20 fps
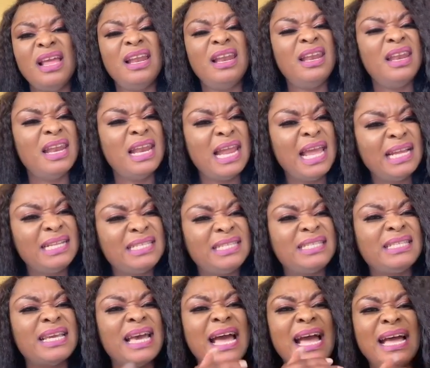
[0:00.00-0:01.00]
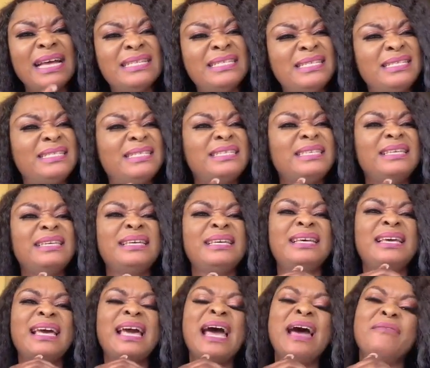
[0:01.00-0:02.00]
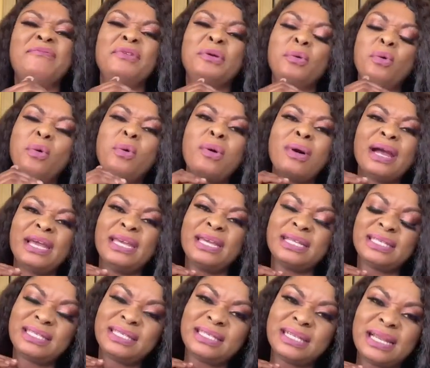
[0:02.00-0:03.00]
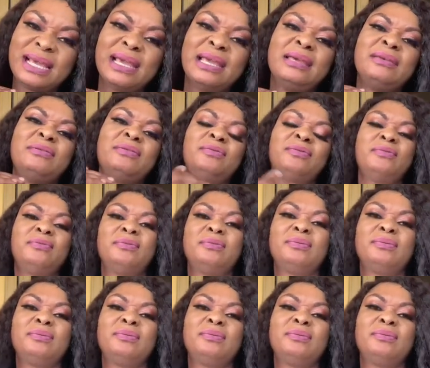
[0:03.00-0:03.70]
Let us have a quiet life.